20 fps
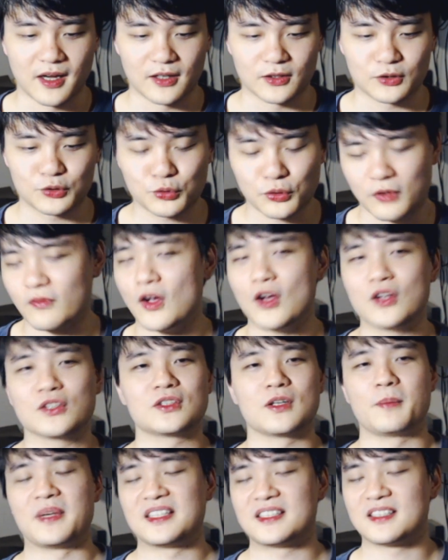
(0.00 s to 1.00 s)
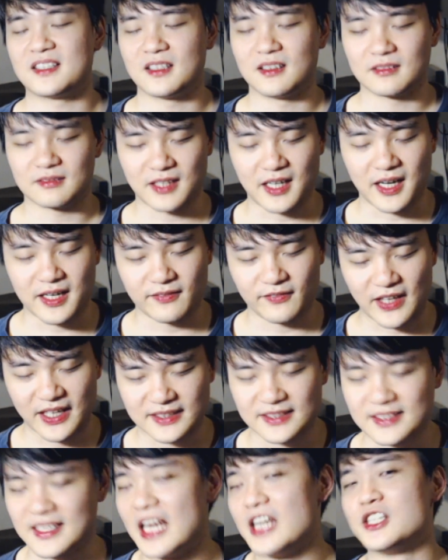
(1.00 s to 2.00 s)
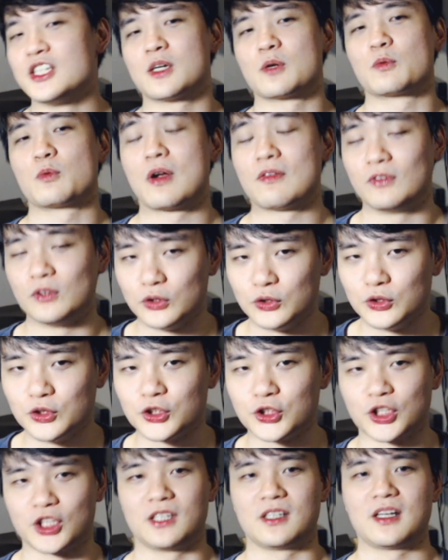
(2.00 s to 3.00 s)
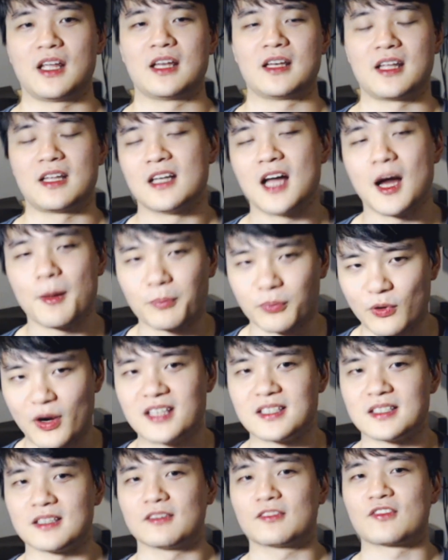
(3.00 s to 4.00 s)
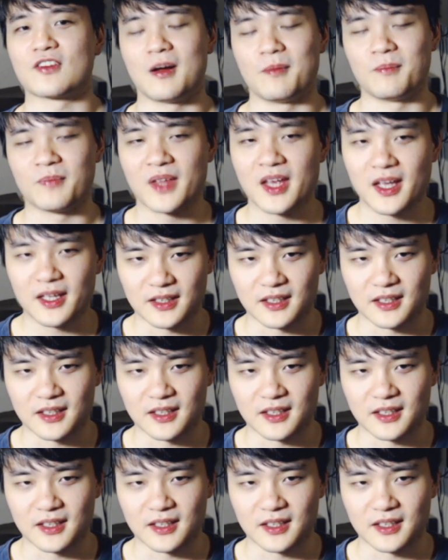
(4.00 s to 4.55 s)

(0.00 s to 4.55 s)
sort of also be kind of like staging a revolution and an uprising from